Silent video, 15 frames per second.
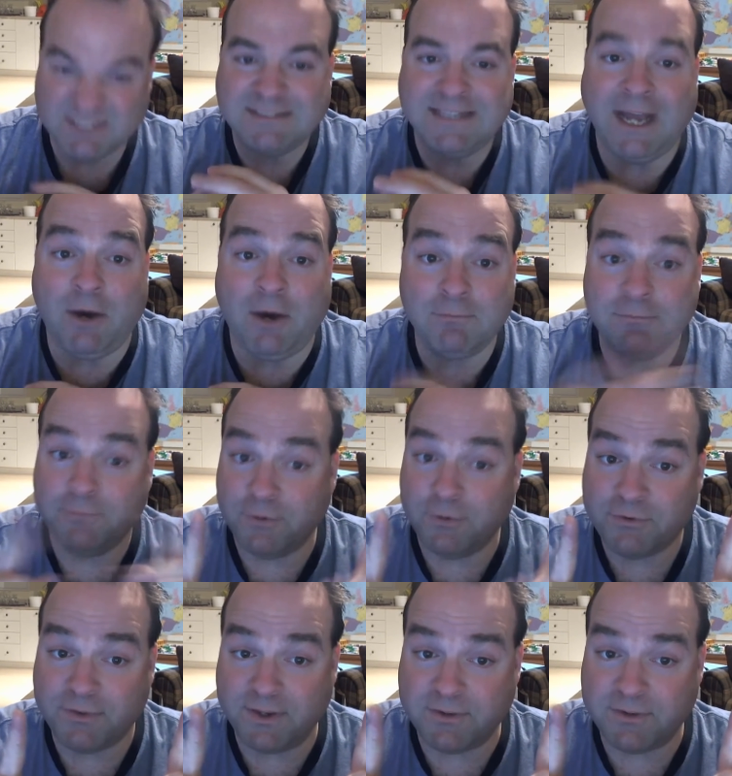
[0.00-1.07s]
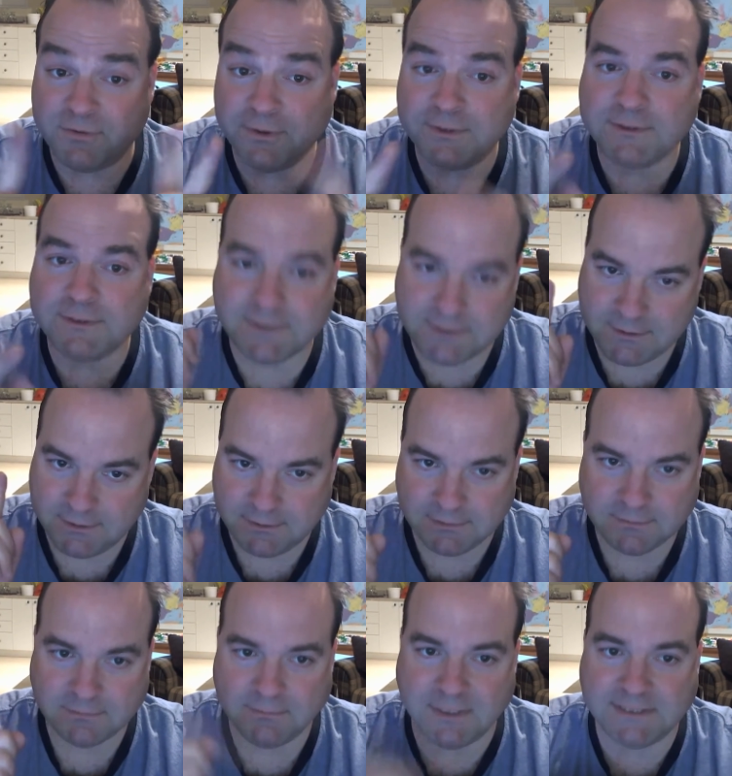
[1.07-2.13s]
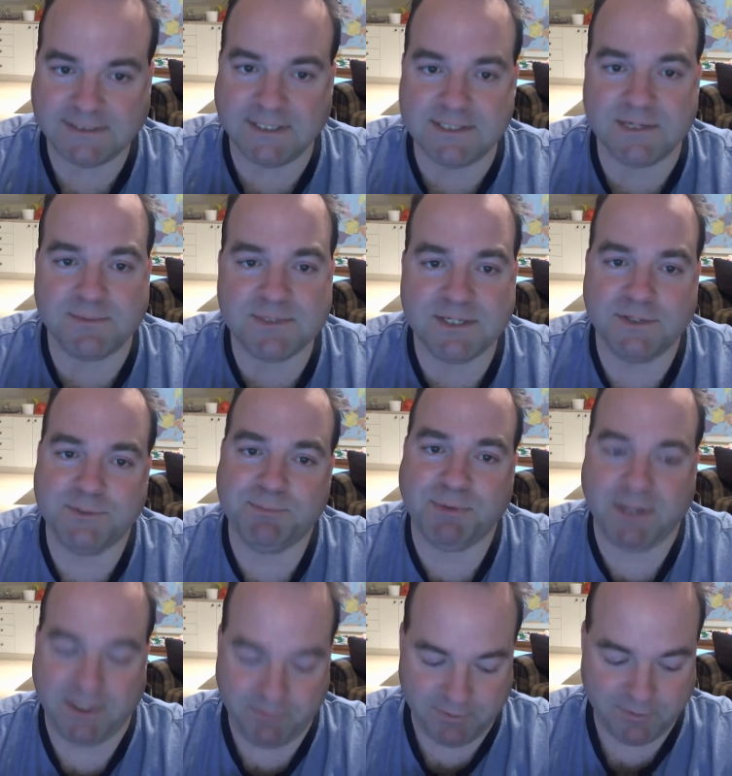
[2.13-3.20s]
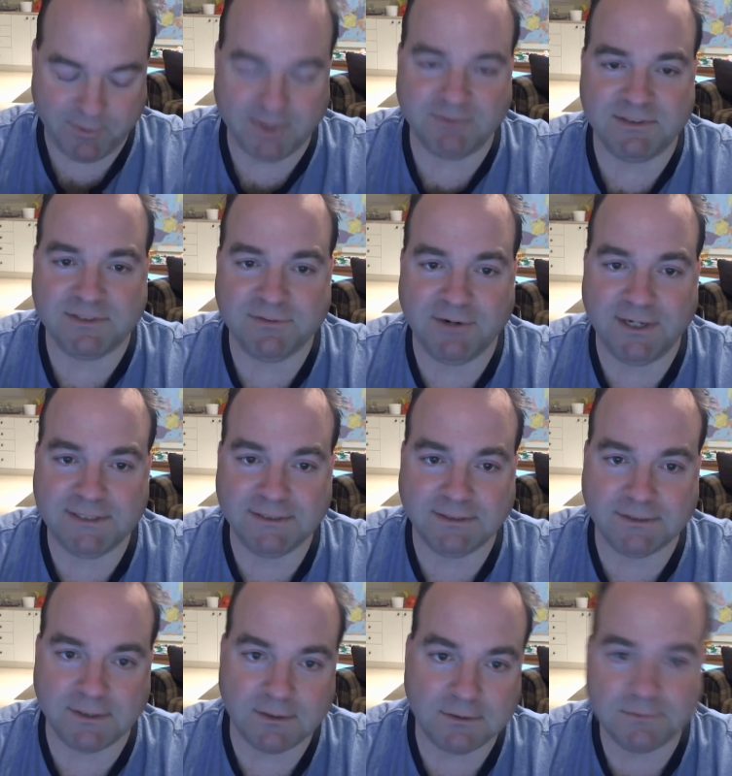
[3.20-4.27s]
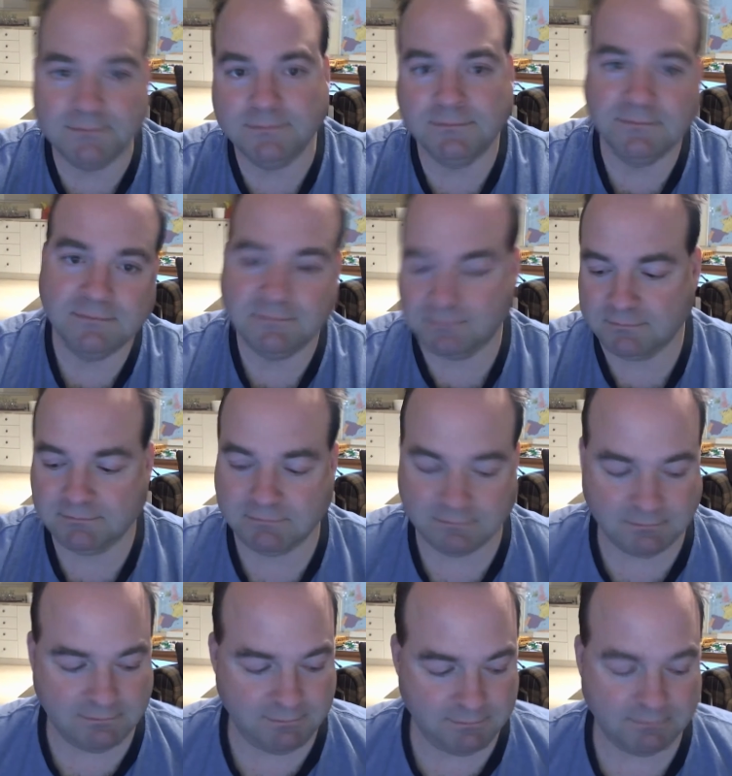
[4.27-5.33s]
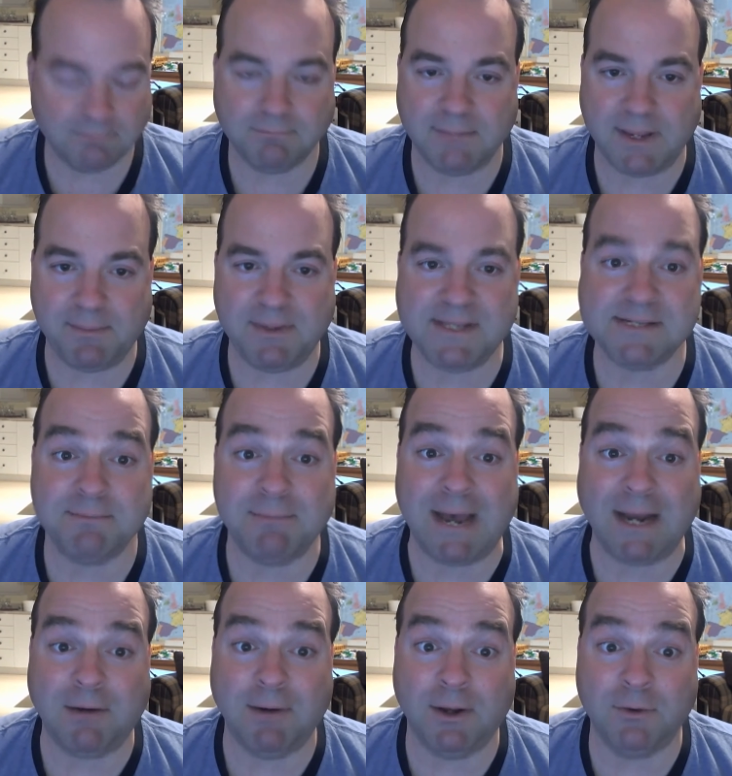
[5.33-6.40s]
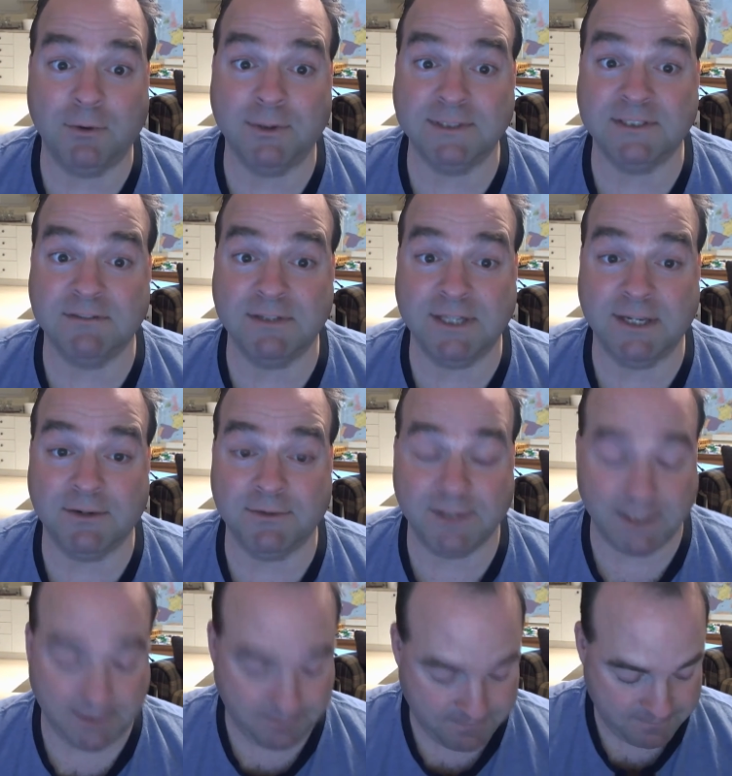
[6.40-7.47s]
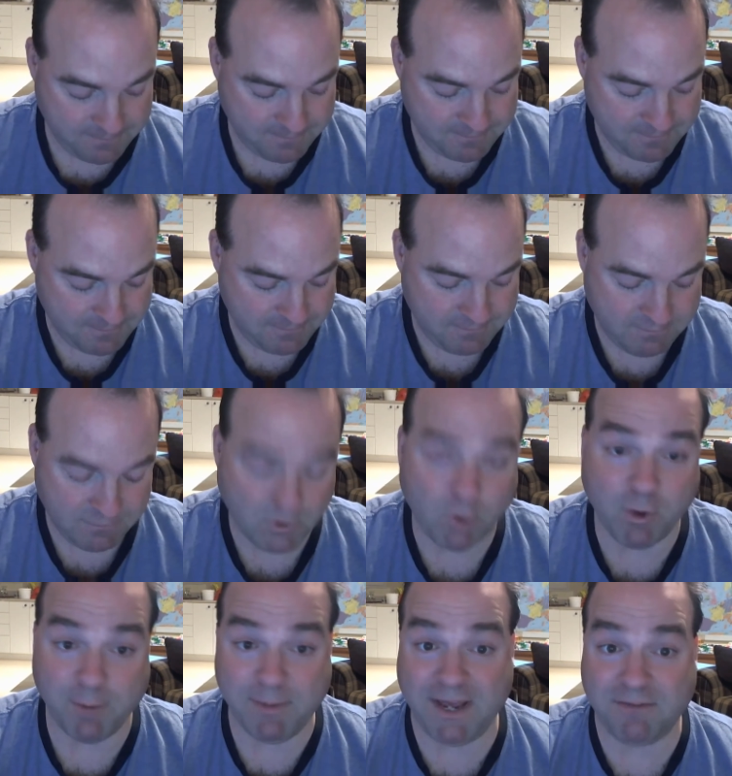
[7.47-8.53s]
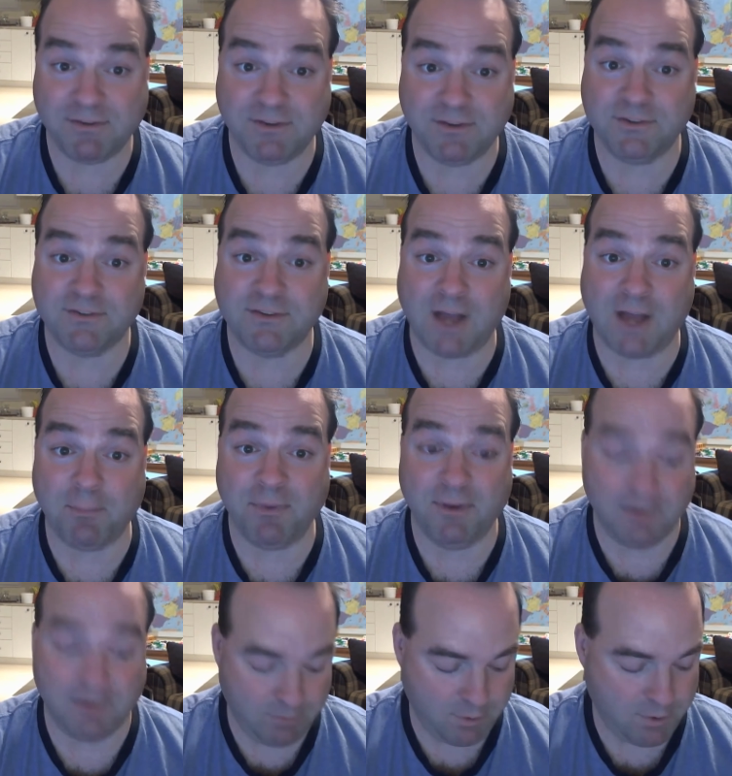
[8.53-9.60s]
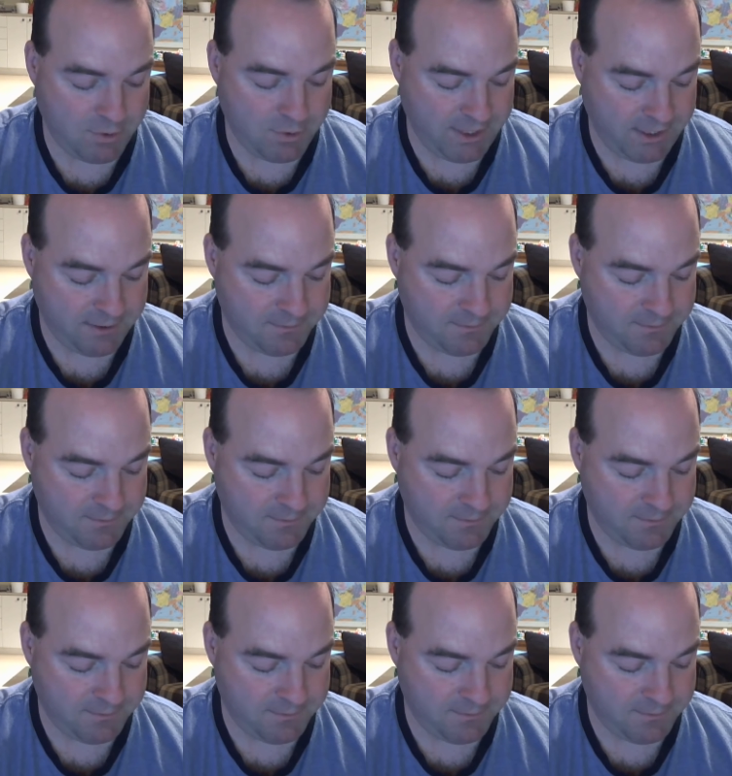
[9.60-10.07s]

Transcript: Now, first things first, my son's upstairs playing with one of his friends, so maybe some background noise every now and then. Or I may have to just stop the recording.